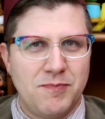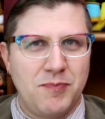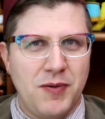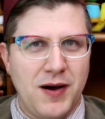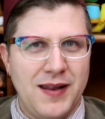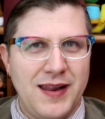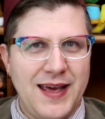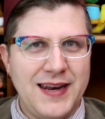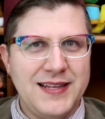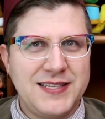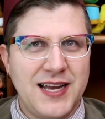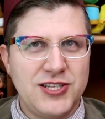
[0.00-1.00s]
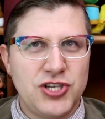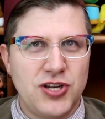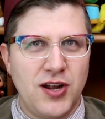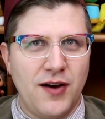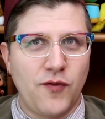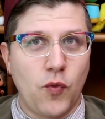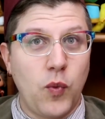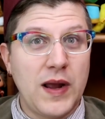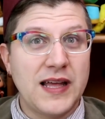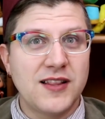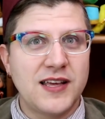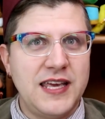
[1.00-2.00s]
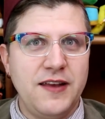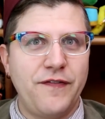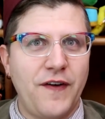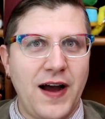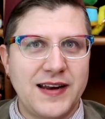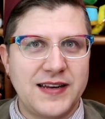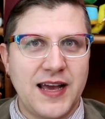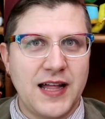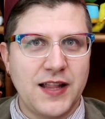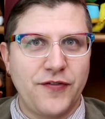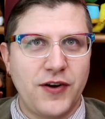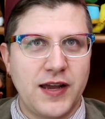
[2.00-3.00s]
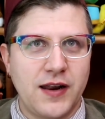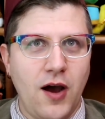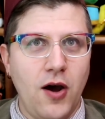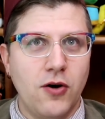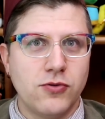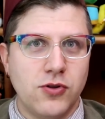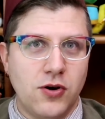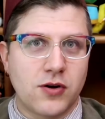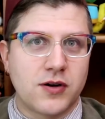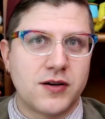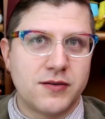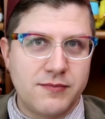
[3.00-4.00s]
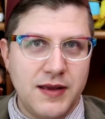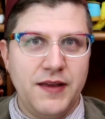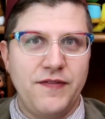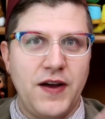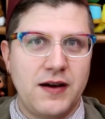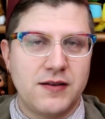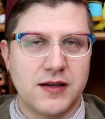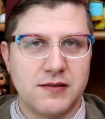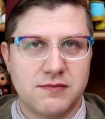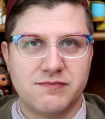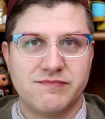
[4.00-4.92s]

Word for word: but any tension of will he find Gallifrey again? Oh, look, he found it.